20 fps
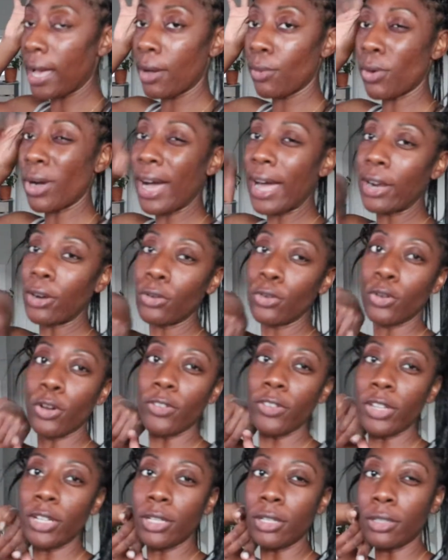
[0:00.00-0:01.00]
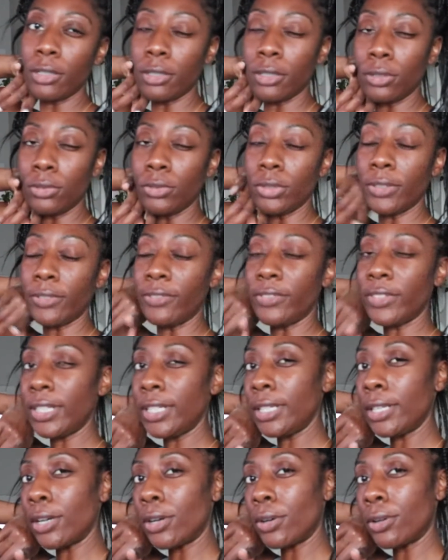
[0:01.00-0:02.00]
Well, I don't know if it'll conclude the
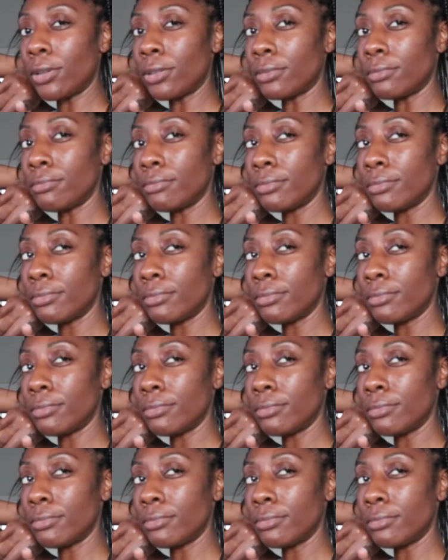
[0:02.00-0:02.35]
video.